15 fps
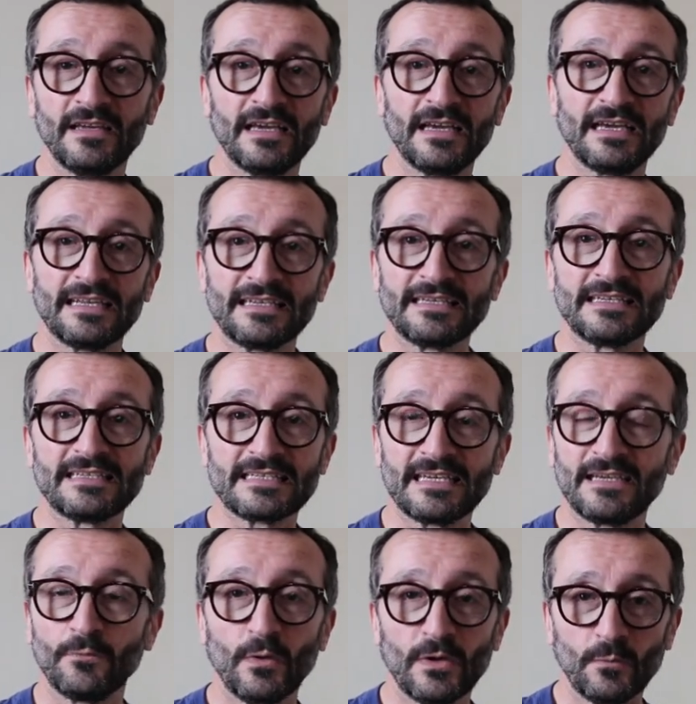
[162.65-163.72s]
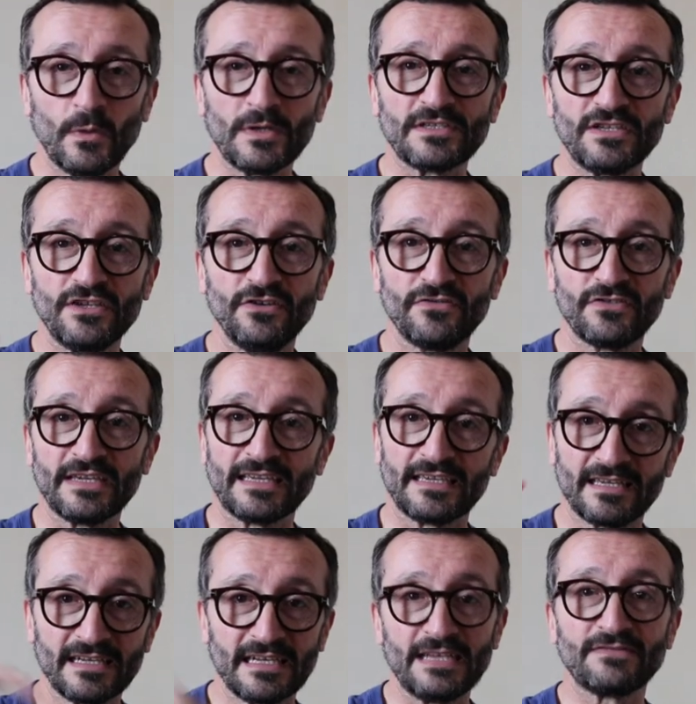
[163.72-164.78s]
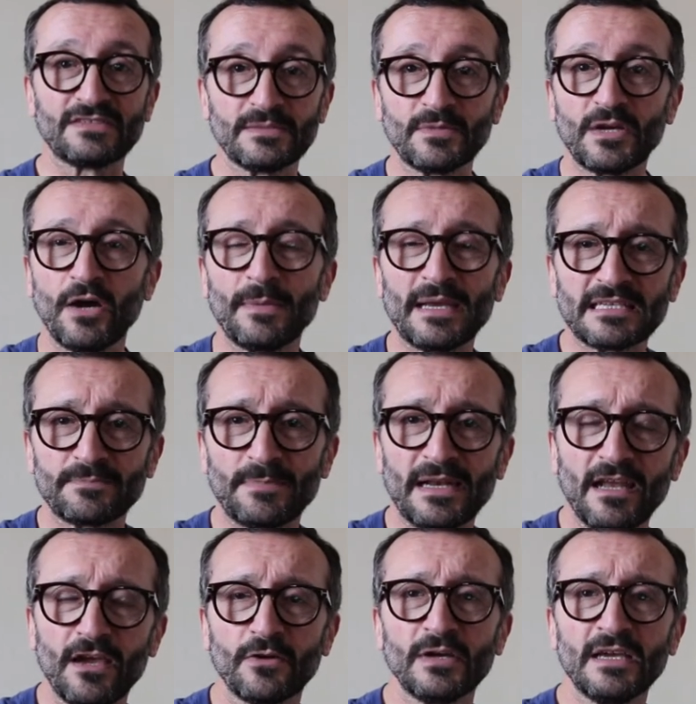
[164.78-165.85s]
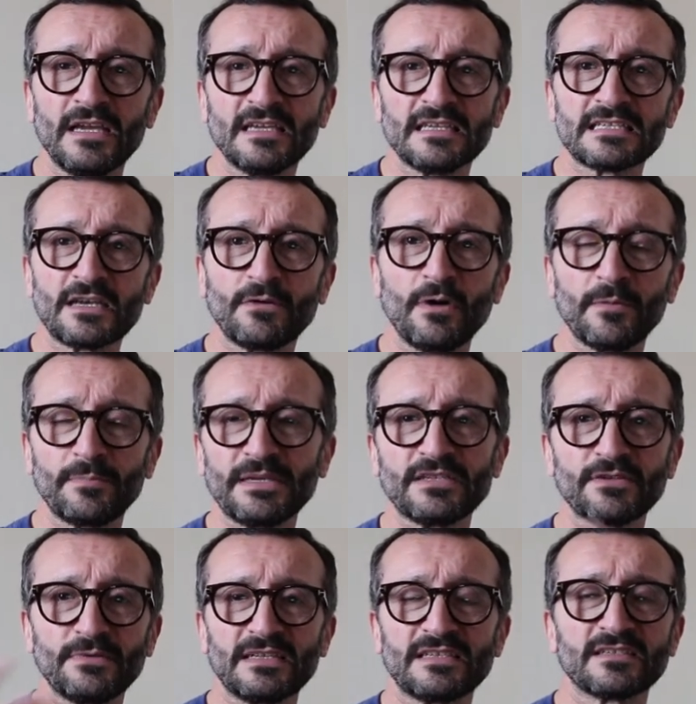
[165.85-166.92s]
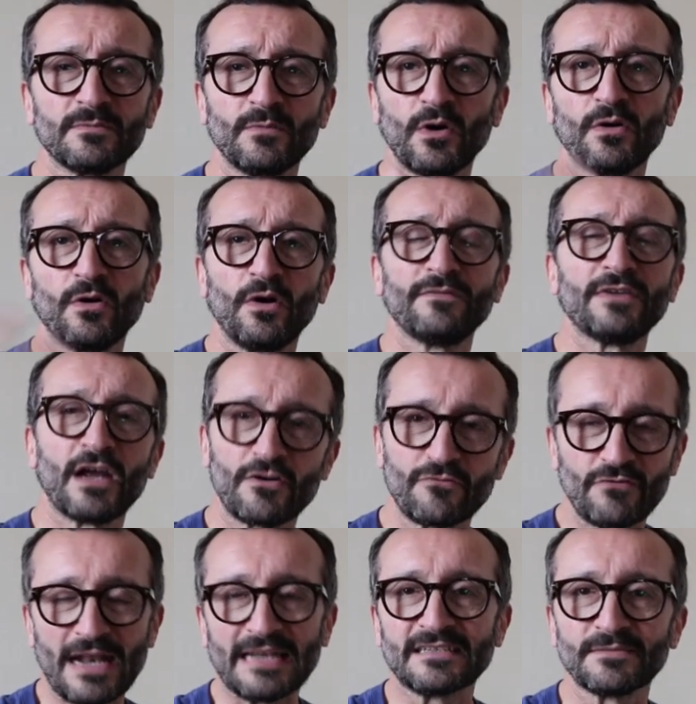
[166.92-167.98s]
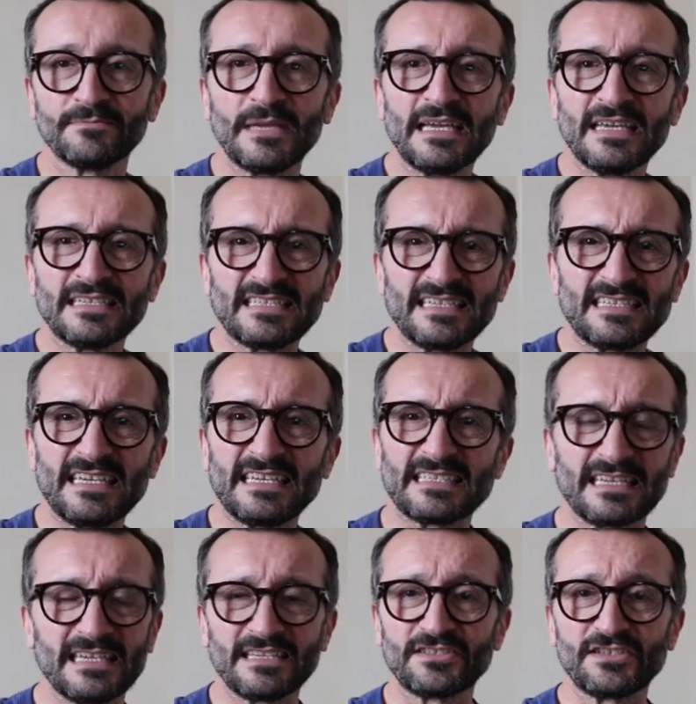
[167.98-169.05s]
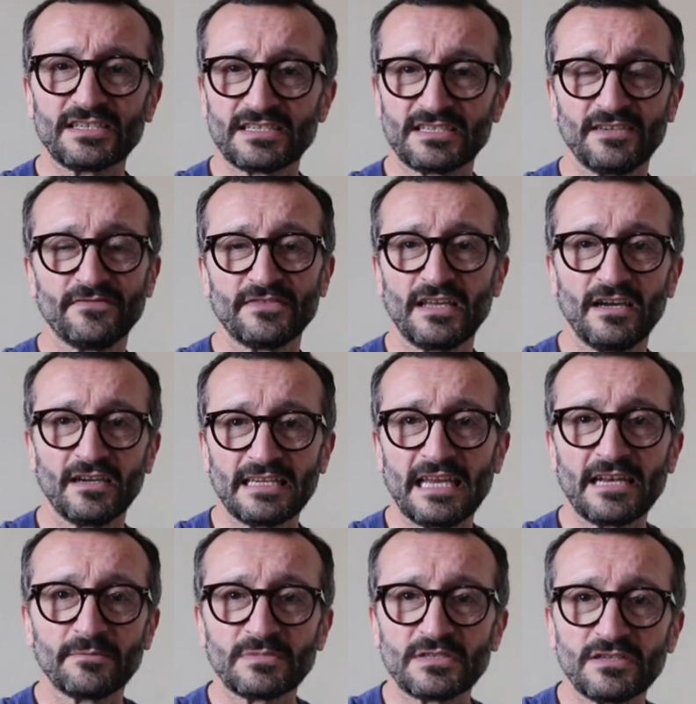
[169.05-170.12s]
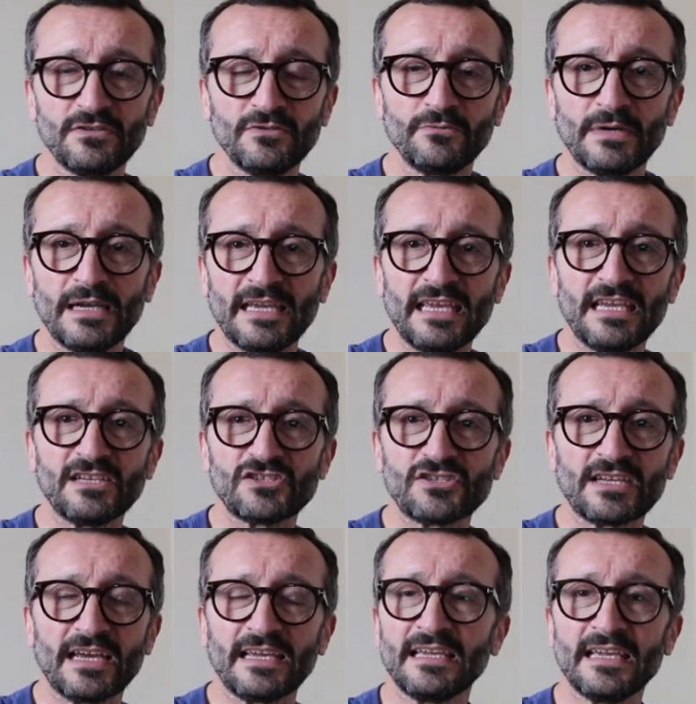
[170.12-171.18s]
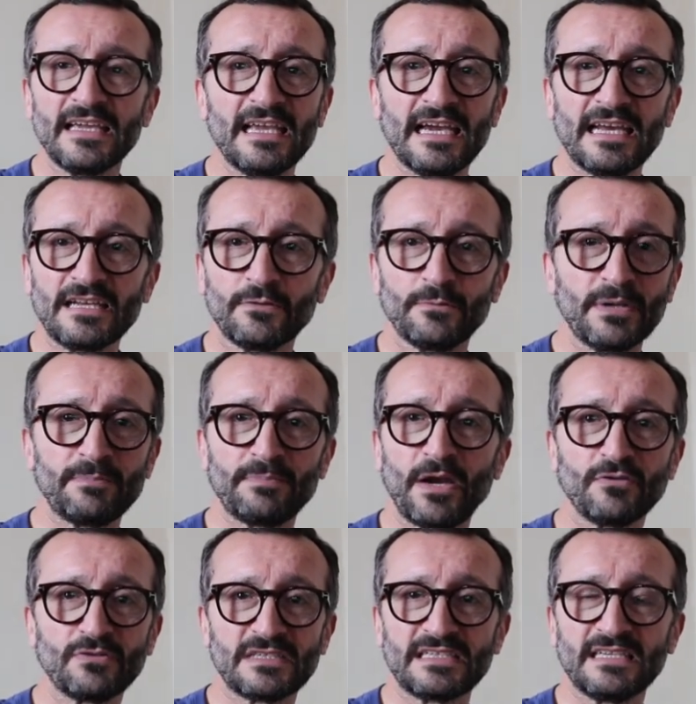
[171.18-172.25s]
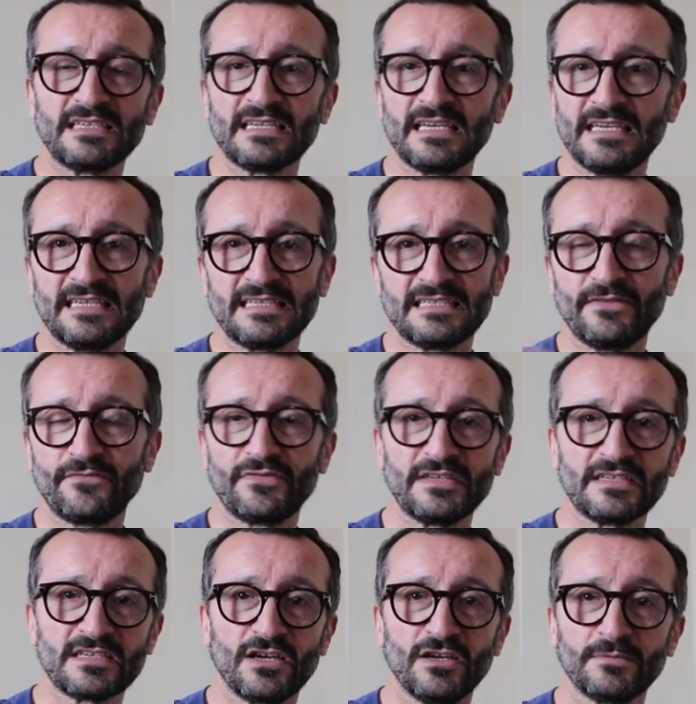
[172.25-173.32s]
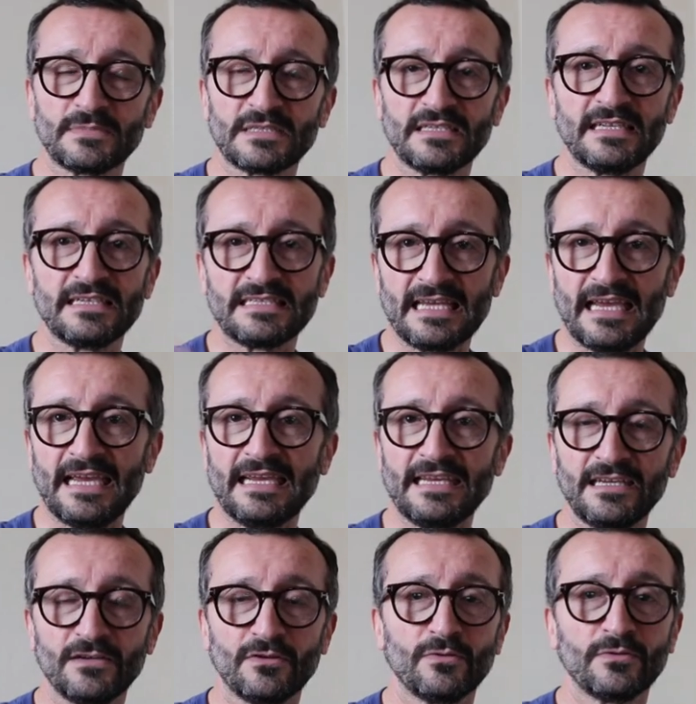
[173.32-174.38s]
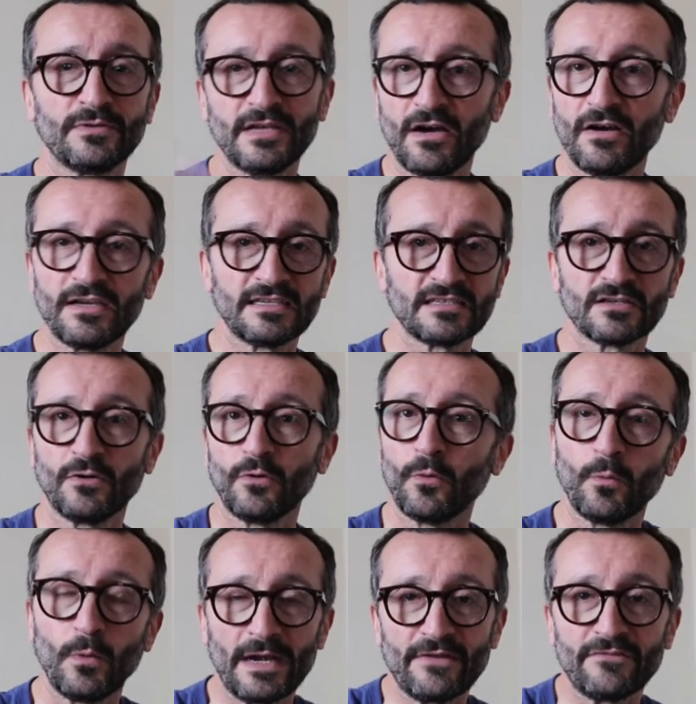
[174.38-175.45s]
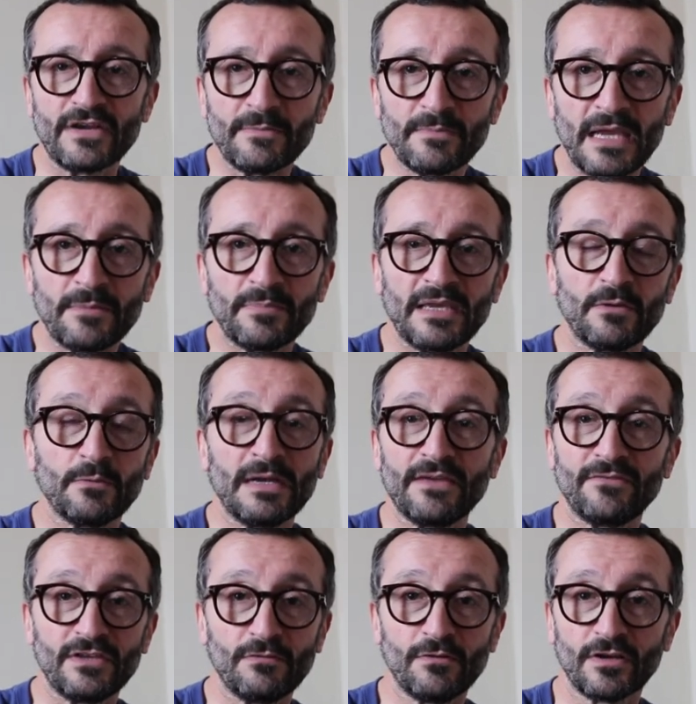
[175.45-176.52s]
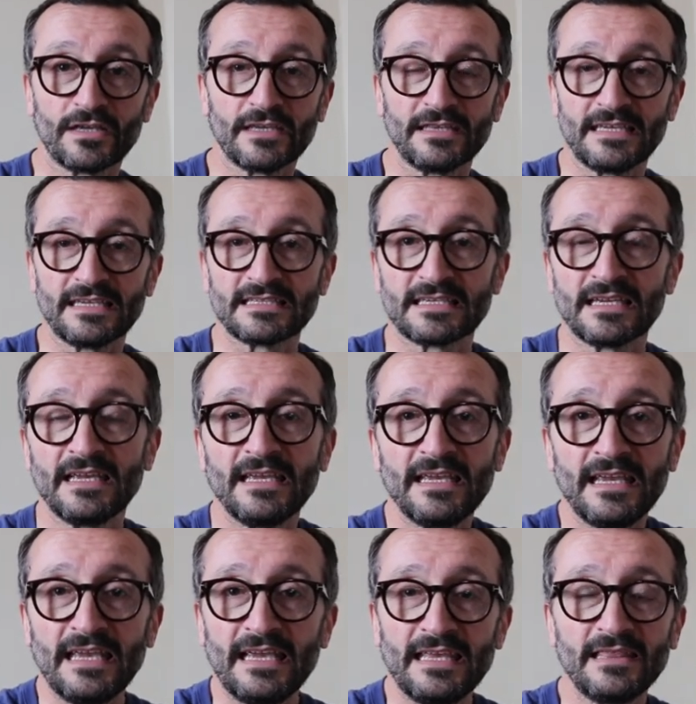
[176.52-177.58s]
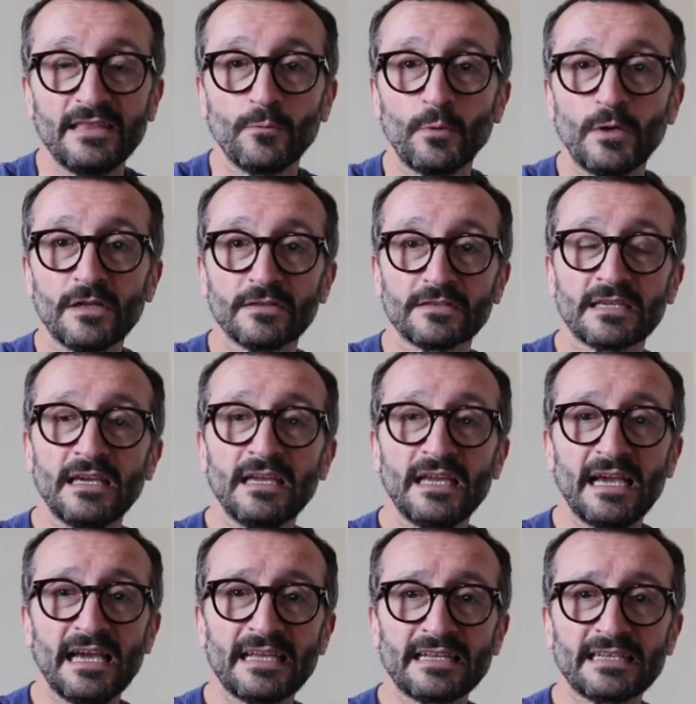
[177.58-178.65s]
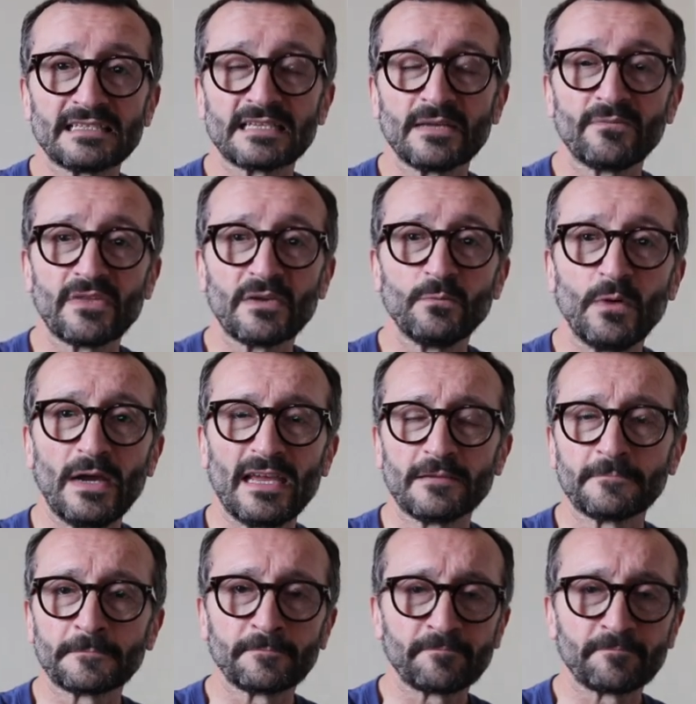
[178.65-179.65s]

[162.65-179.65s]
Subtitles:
And what do you think? Leave some comments below. So I'll be doing some other random ditties and just stuff that I get up to each day. And it'll be posted at different times of the day or night or wherever it may be, whenever you look at this in the world. And it's something where